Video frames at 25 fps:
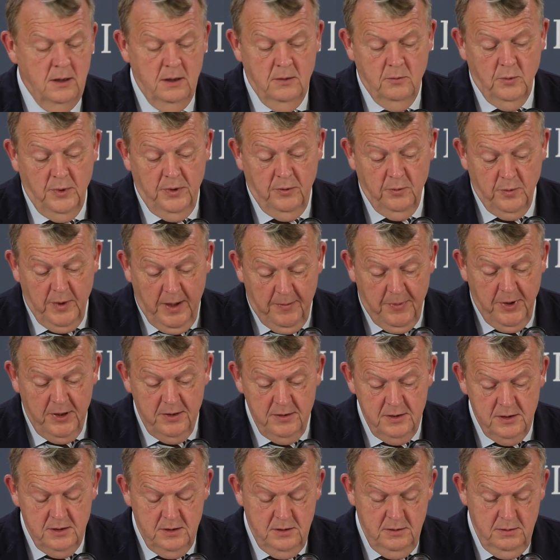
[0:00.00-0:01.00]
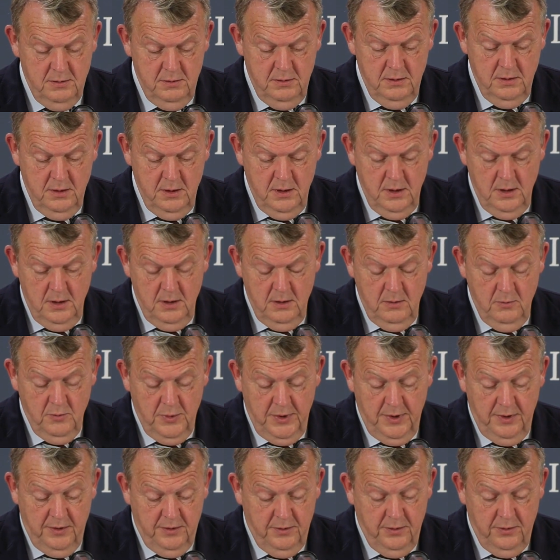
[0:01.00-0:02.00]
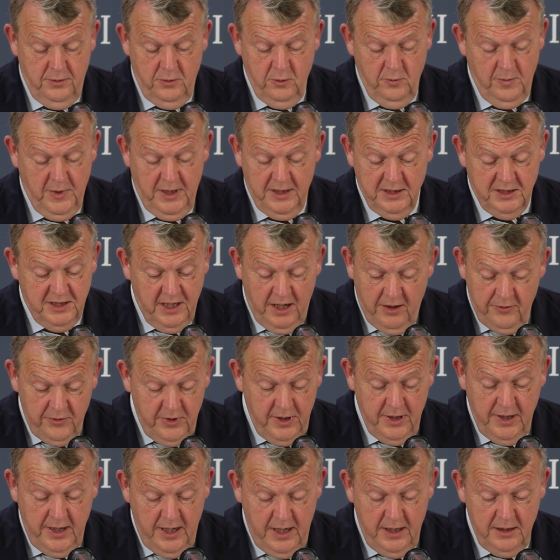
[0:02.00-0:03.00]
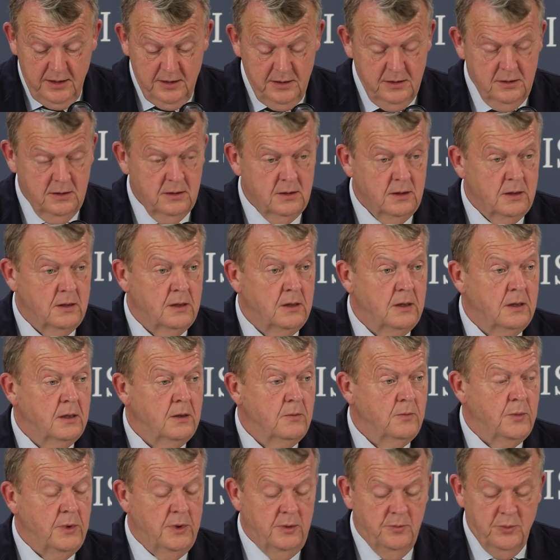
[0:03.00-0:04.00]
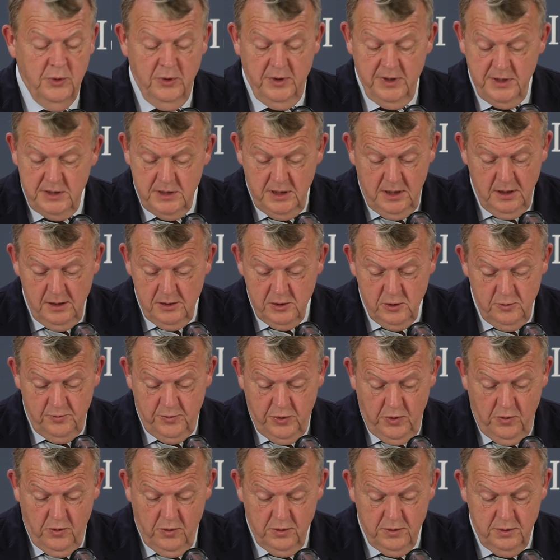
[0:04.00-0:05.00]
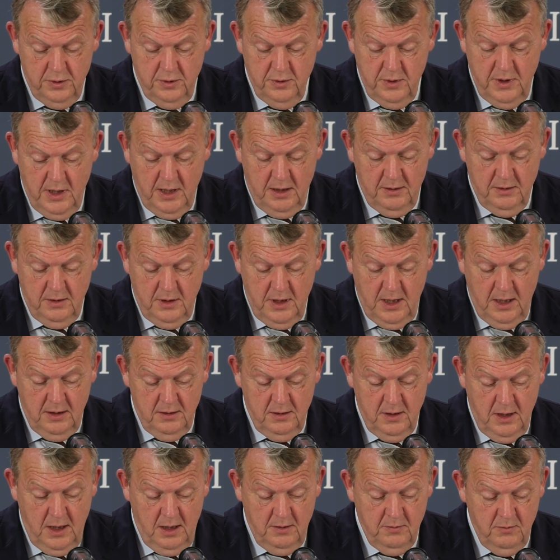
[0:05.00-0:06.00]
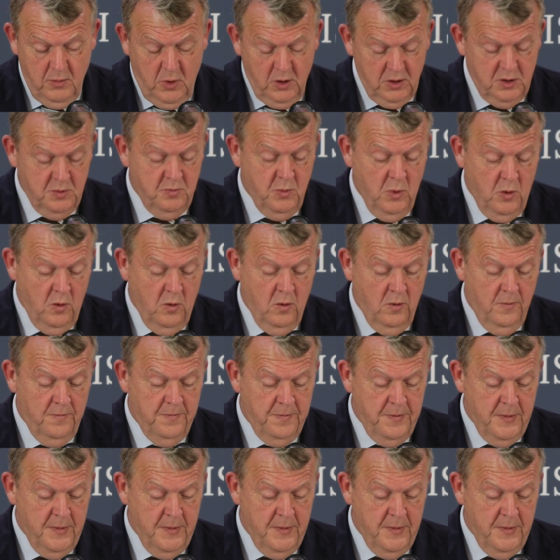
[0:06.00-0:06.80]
with weapons, with humanitarian aid, with political support, and much more.